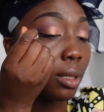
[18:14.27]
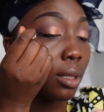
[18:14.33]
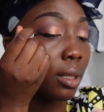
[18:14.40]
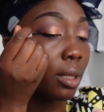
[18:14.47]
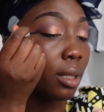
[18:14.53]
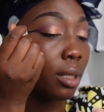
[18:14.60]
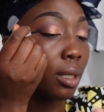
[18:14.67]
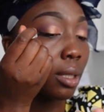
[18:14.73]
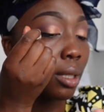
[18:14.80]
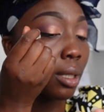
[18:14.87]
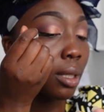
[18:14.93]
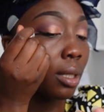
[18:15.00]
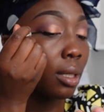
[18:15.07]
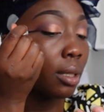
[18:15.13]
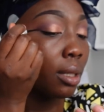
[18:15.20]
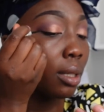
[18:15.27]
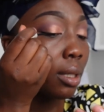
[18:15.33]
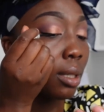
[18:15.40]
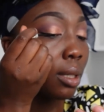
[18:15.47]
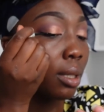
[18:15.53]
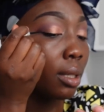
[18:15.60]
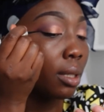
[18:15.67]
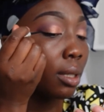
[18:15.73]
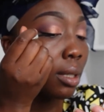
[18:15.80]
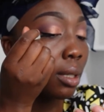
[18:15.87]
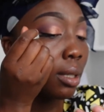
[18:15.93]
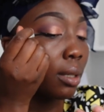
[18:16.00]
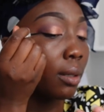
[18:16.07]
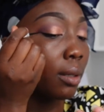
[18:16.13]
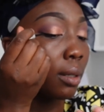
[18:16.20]

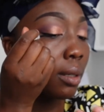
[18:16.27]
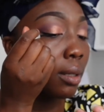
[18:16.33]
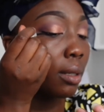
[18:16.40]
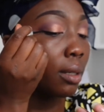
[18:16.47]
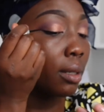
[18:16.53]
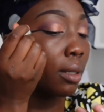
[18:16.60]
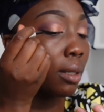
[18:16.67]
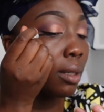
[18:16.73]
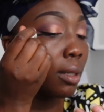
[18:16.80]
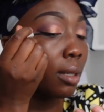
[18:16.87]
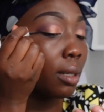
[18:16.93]
Nobody speaks.